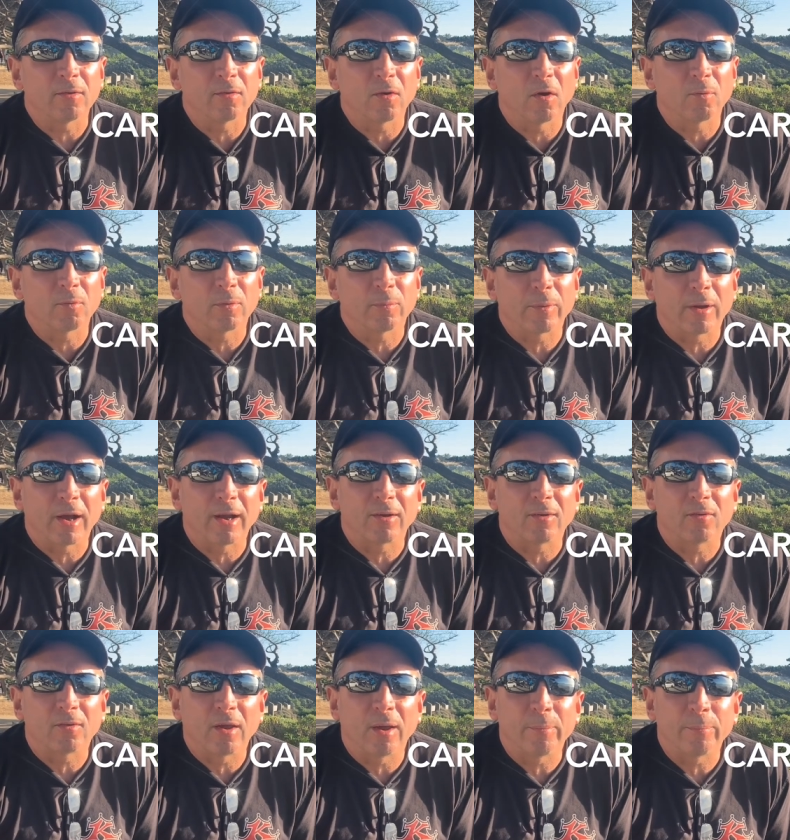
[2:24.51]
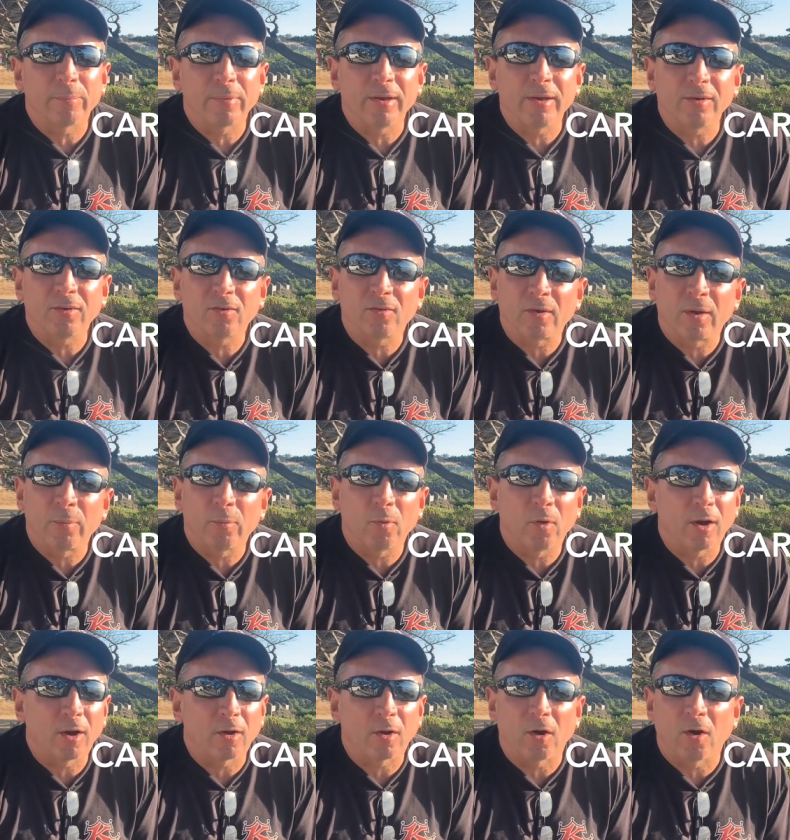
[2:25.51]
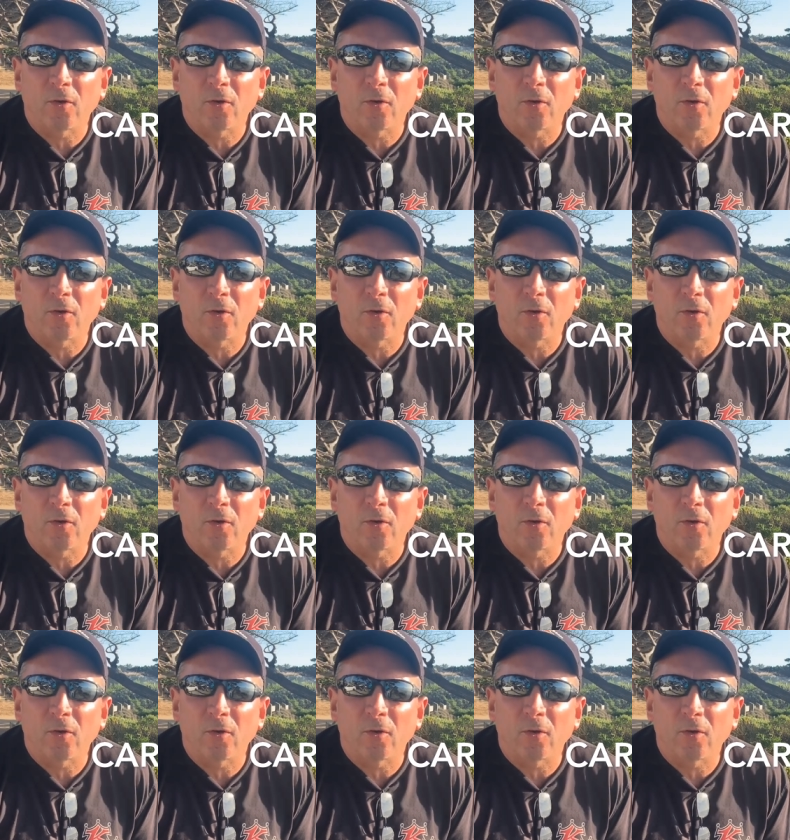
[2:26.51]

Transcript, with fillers: is over by some beach somewhere.